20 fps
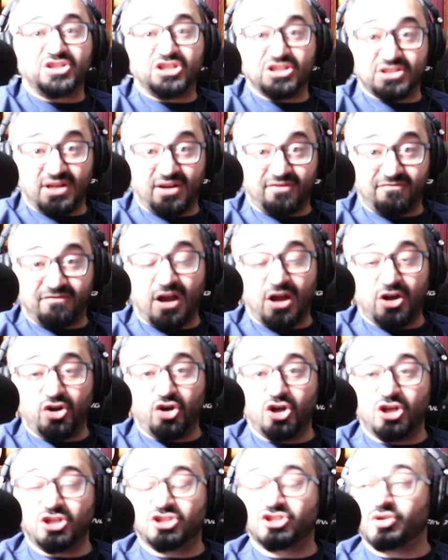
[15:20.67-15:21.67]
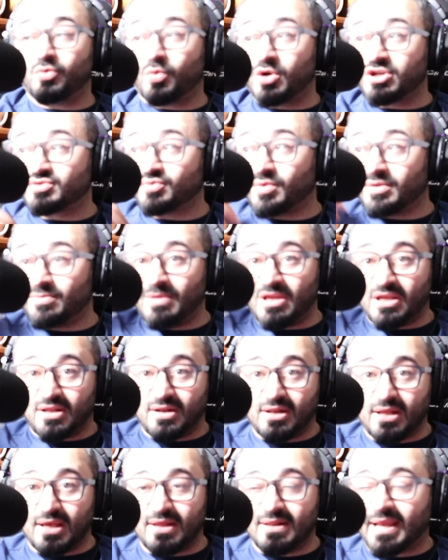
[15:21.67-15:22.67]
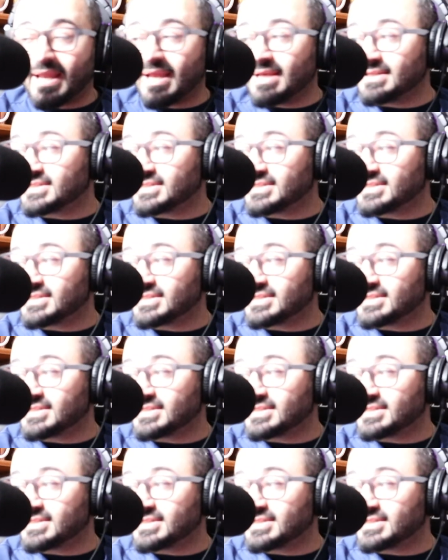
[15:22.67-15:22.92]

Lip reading: She's an avant nurse. She works with me in the